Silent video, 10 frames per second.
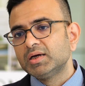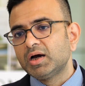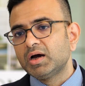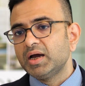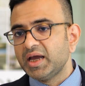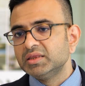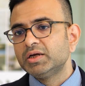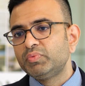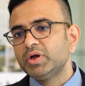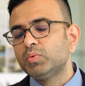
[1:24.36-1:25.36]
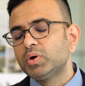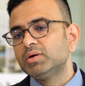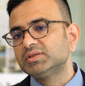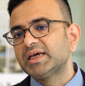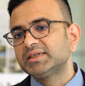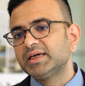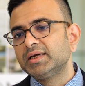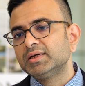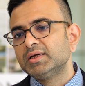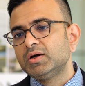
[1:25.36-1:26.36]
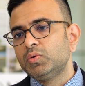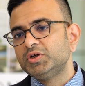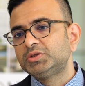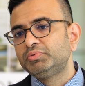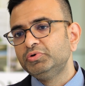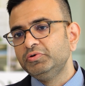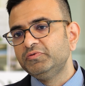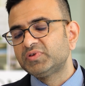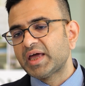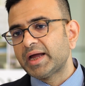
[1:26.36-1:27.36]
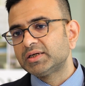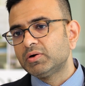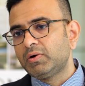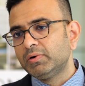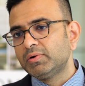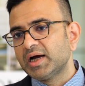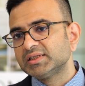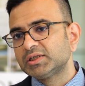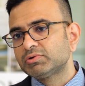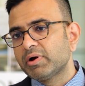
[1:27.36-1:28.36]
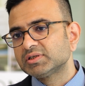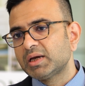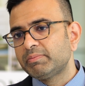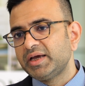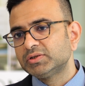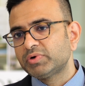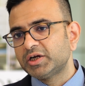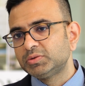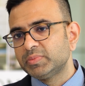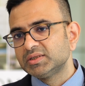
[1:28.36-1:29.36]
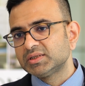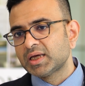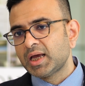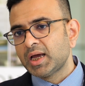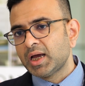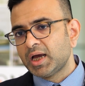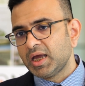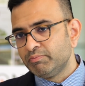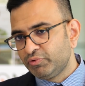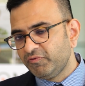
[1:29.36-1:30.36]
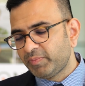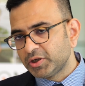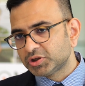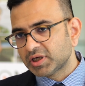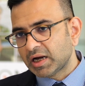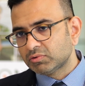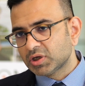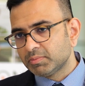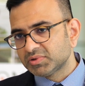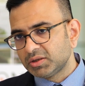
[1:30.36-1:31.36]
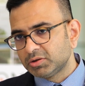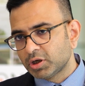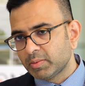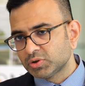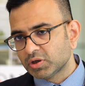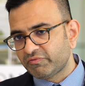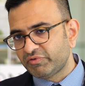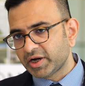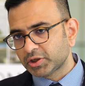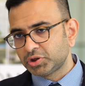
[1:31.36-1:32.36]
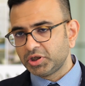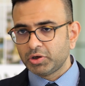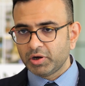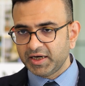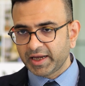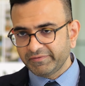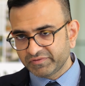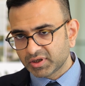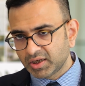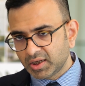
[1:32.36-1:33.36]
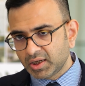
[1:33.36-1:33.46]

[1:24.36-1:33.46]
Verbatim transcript: uh, in the real world setting which proved that oral arsenic trioxide based regimens improve patient outcomes in terms of reduction in early deaths,